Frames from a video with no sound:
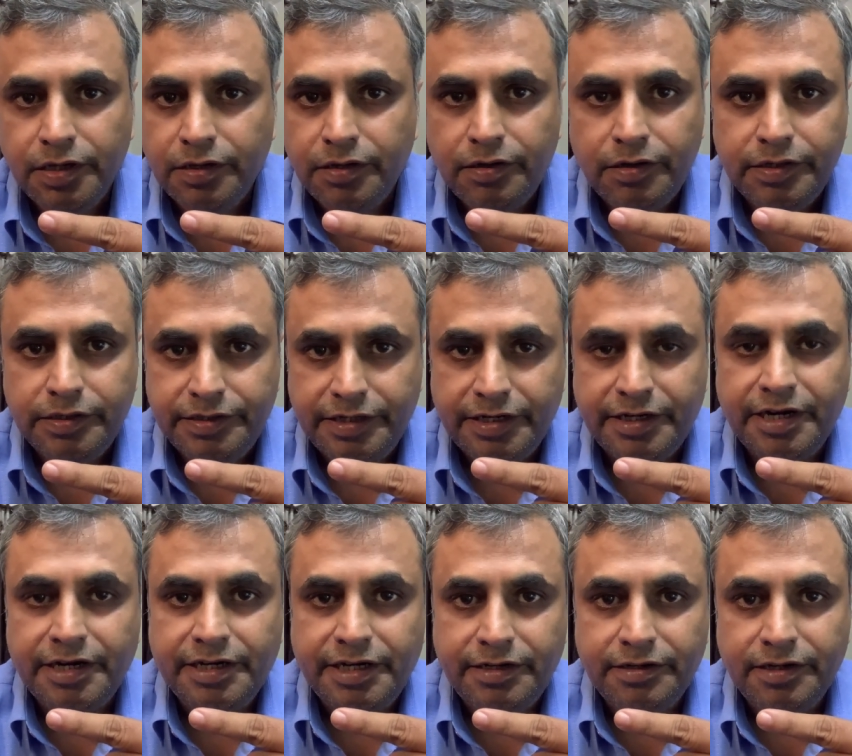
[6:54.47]

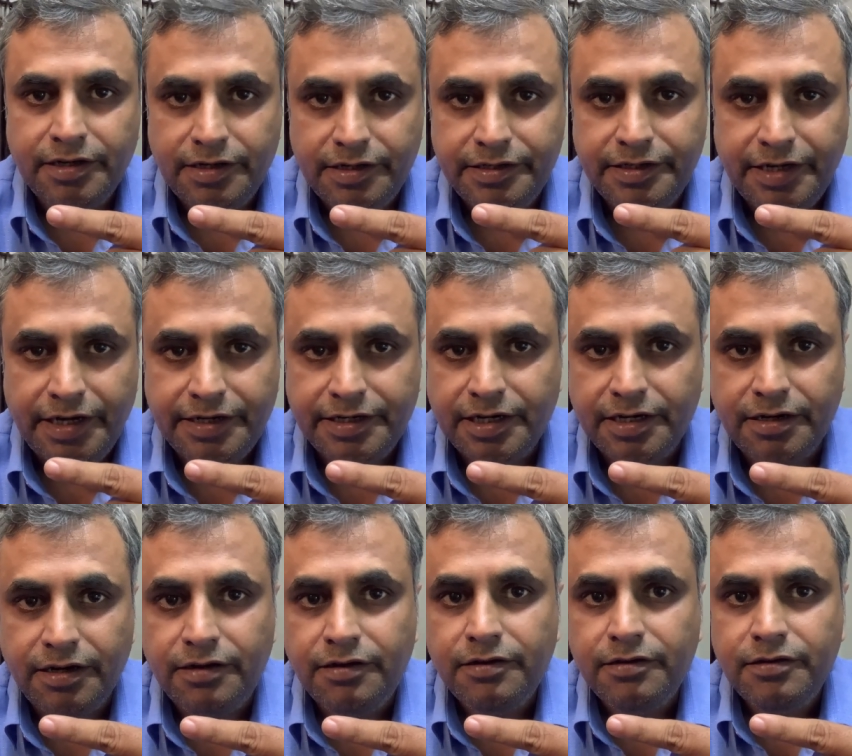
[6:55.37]
data
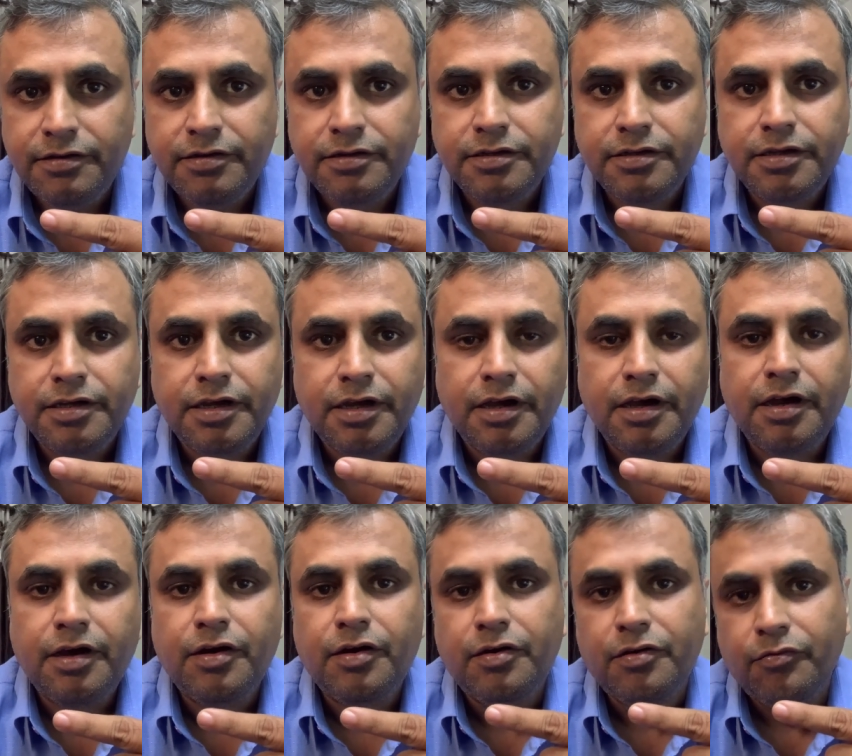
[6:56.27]

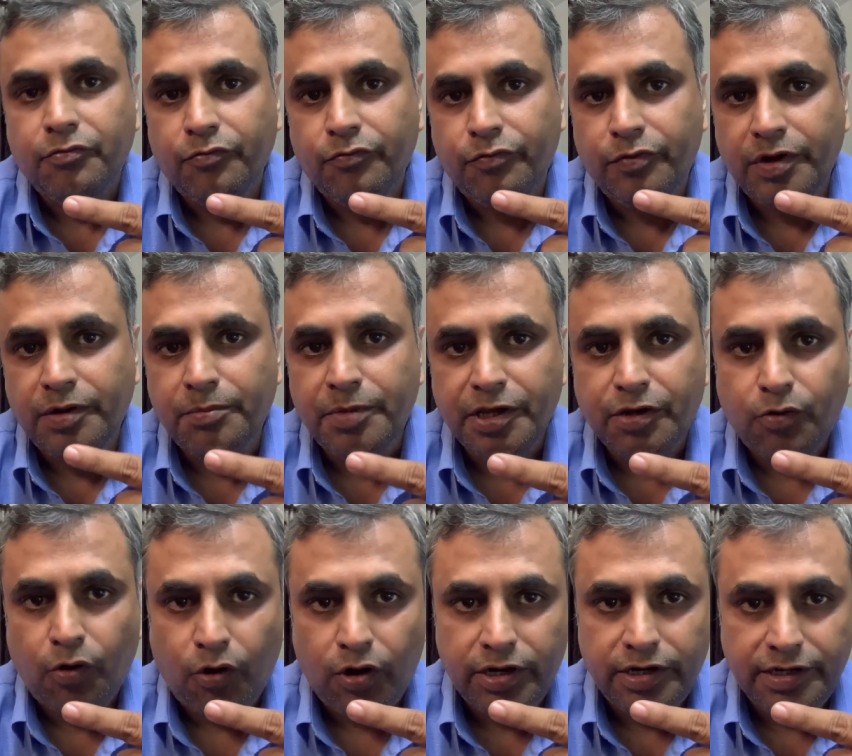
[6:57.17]
will be
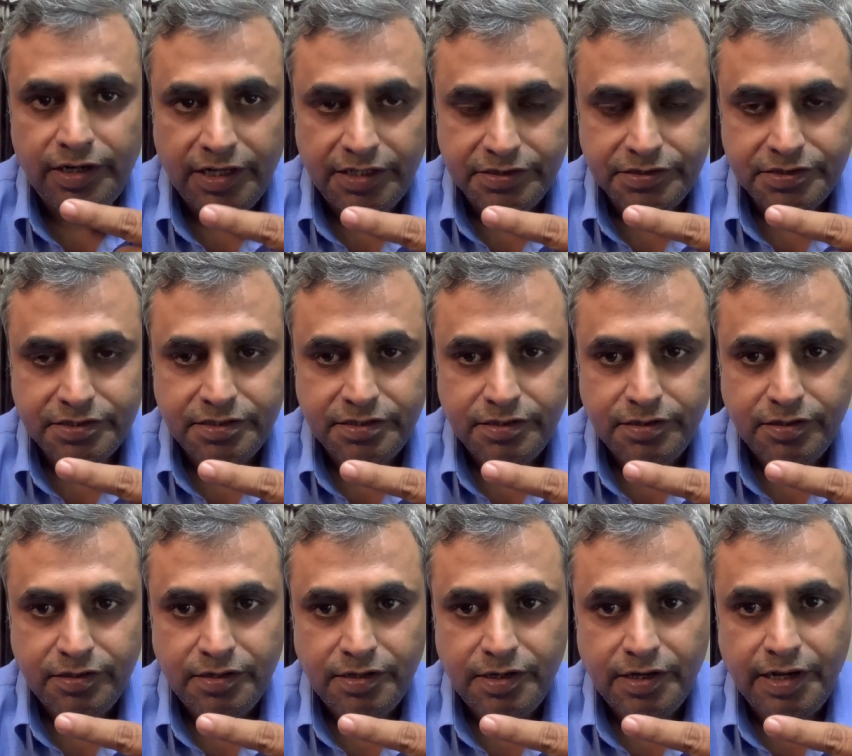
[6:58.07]
called list,
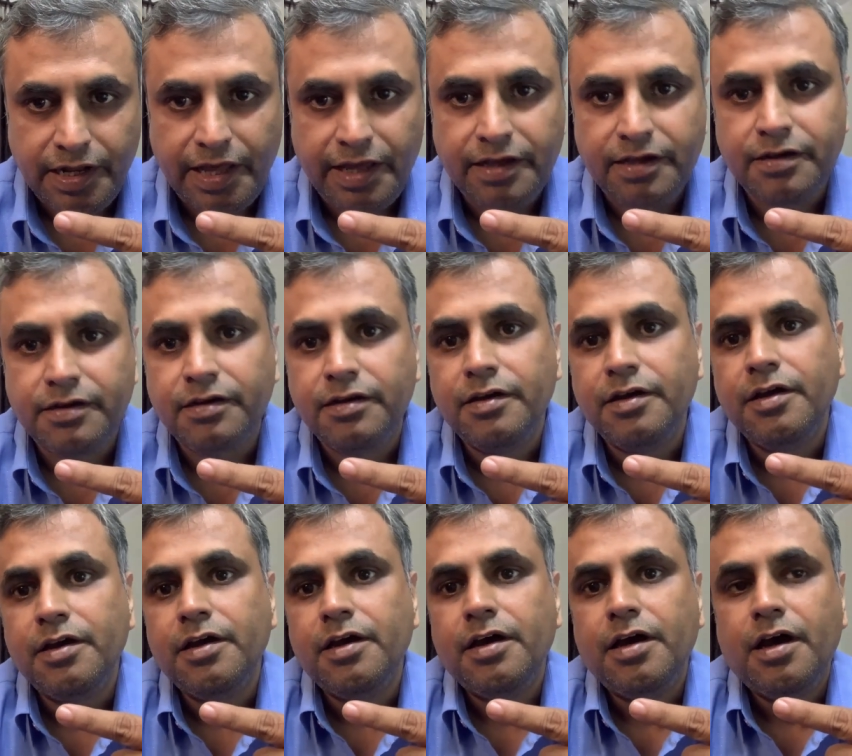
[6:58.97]
like
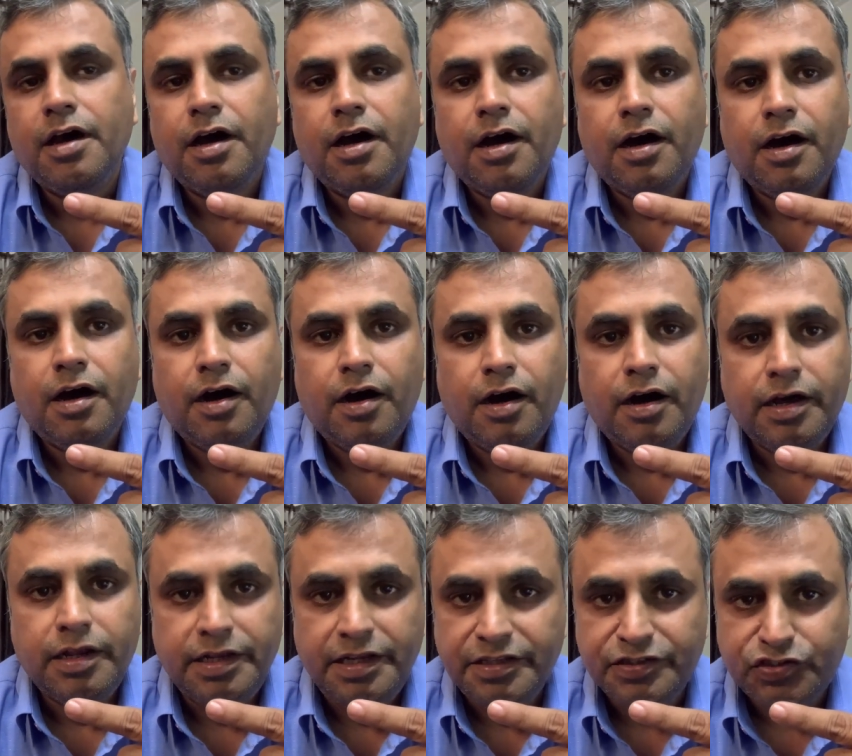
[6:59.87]
a
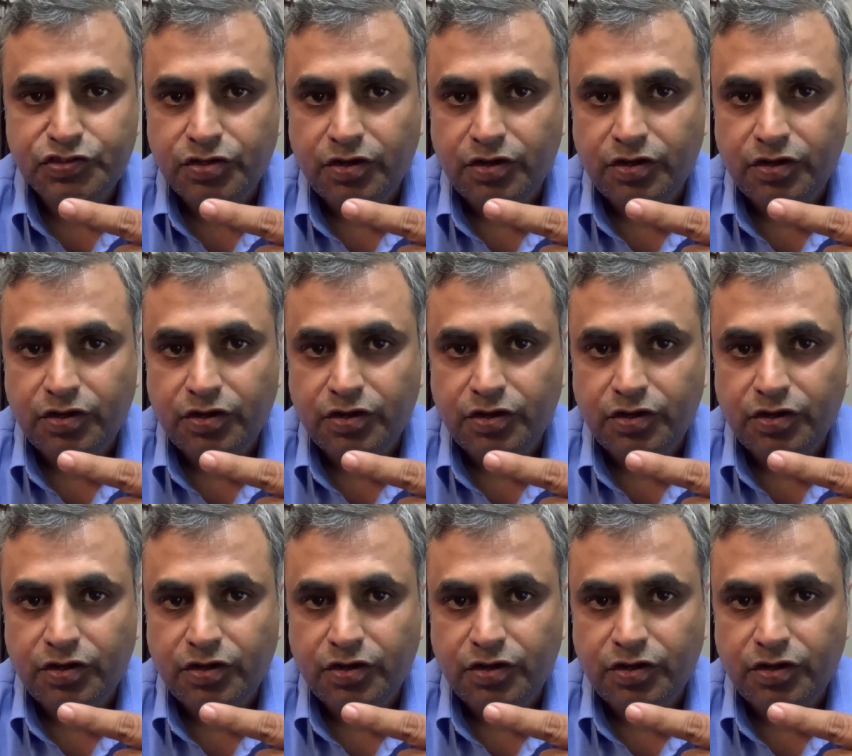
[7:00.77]
list of